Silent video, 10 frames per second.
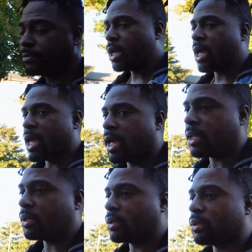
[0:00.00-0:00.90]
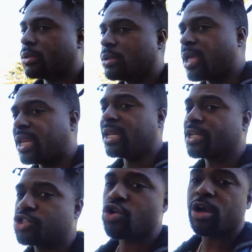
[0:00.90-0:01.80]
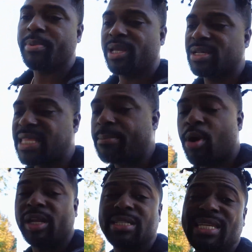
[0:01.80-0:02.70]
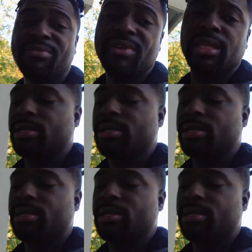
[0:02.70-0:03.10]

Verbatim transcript: And they need a truck because they bought a T V.